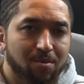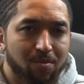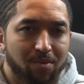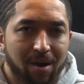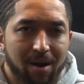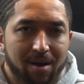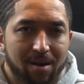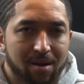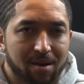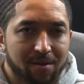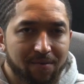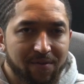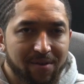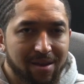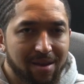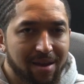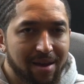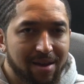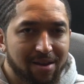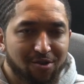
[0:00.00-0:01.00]
bright enough
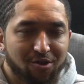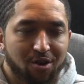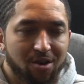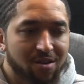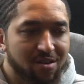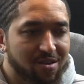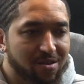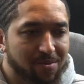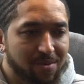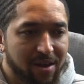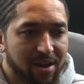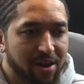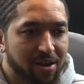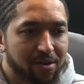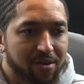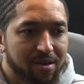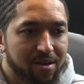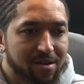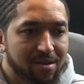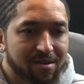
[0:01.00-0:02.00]
in like dark
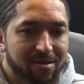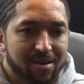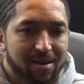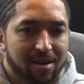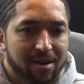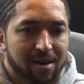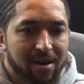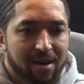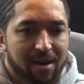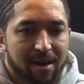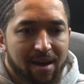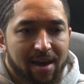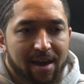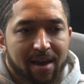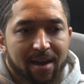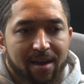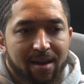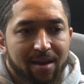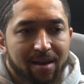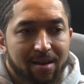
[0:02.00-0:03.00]
areas.
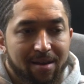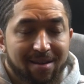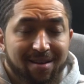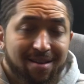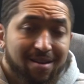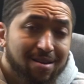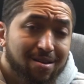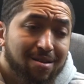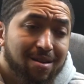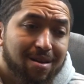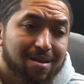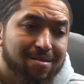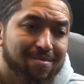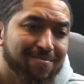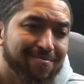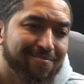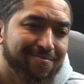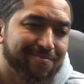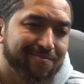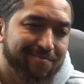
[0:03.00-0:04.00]
And it's still like,
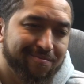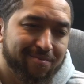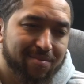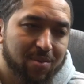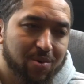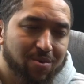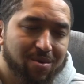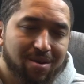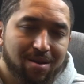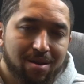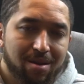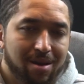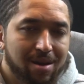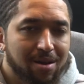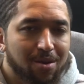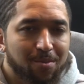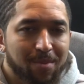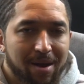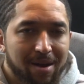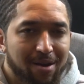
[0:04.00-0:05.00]
it was getting
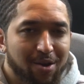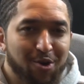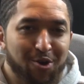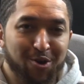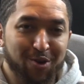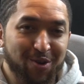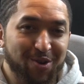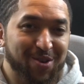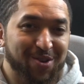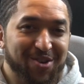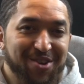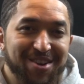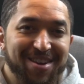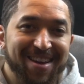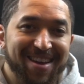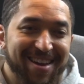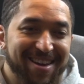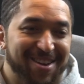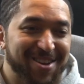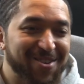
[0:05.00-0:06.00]
on my nerves
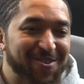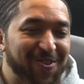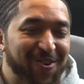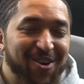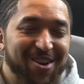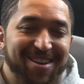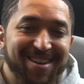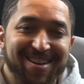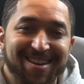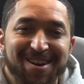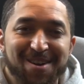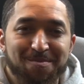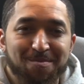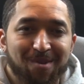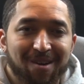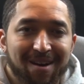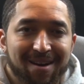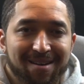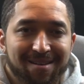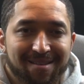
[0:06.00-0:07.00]
as far as like
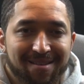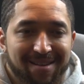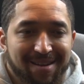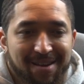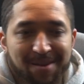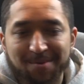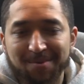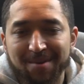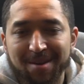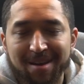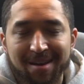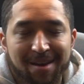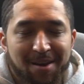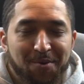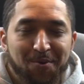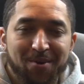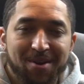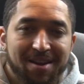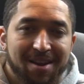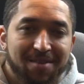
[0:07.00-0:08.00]
brightness, and it
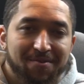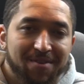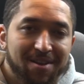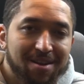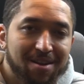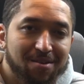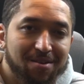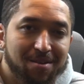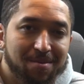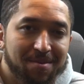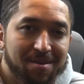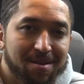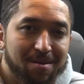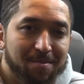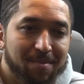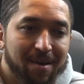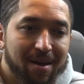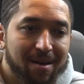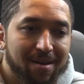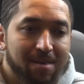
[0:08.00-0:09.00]
wasn't even turned up to the
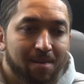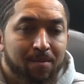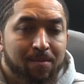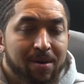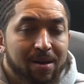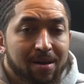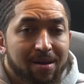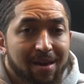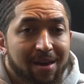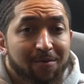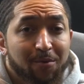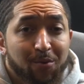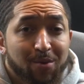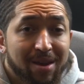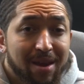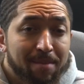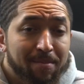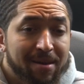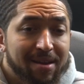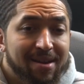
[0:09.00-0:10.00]
max. But even with
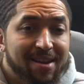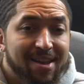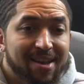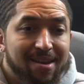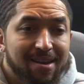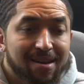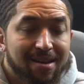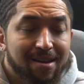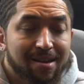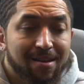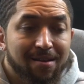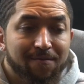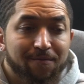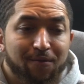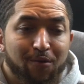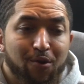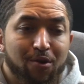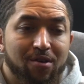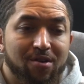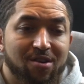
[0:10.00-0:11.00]
that being said, as
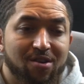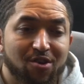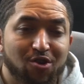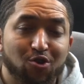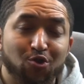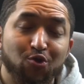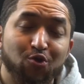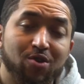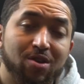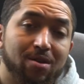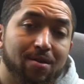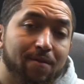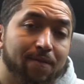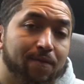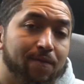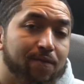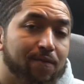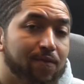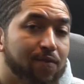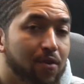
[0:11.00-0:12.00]
far as using the
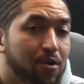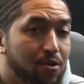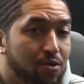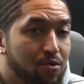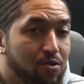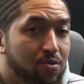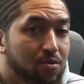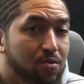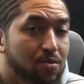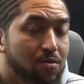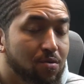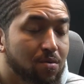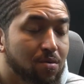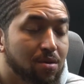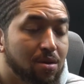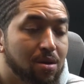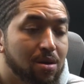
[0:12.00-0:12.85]
phone,